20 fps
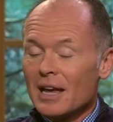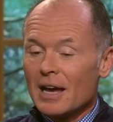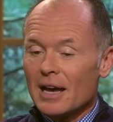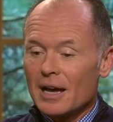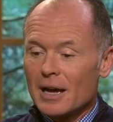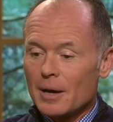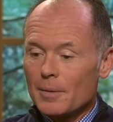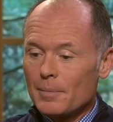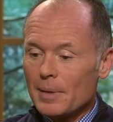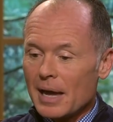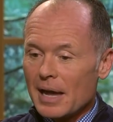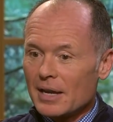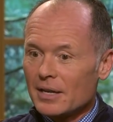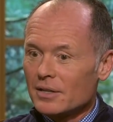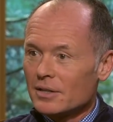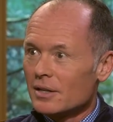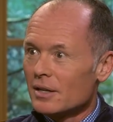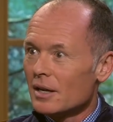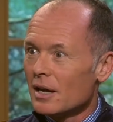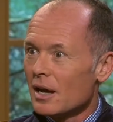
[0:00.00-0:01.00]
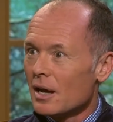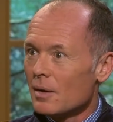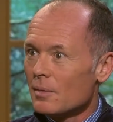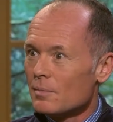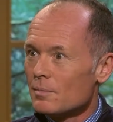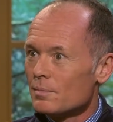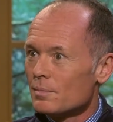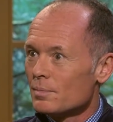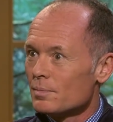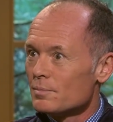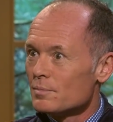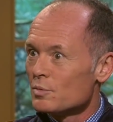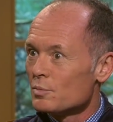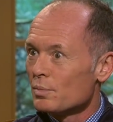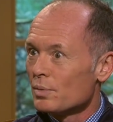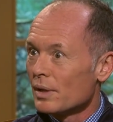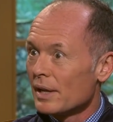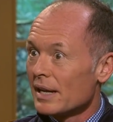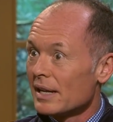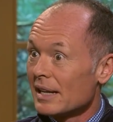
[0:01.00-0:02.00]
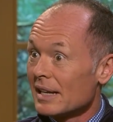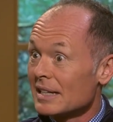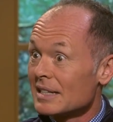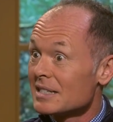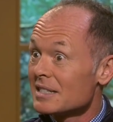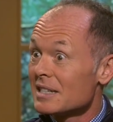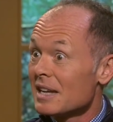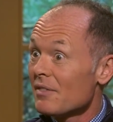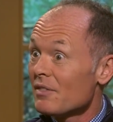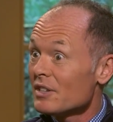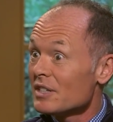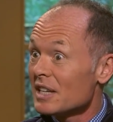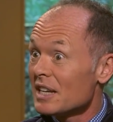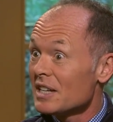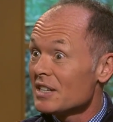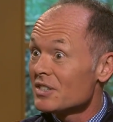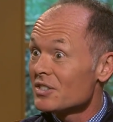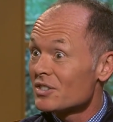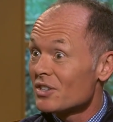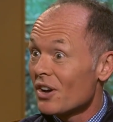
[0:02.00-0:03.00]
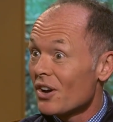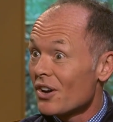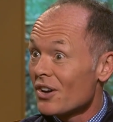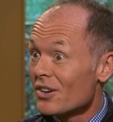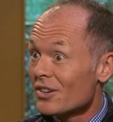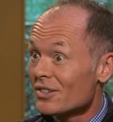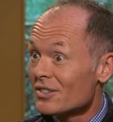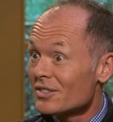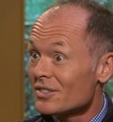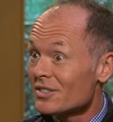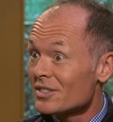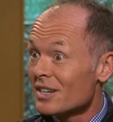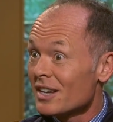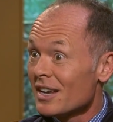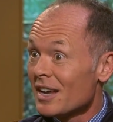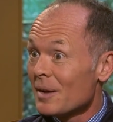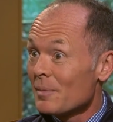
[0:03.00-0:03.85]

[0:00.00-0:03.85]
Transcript: um, and uh, you played like seventeen songs,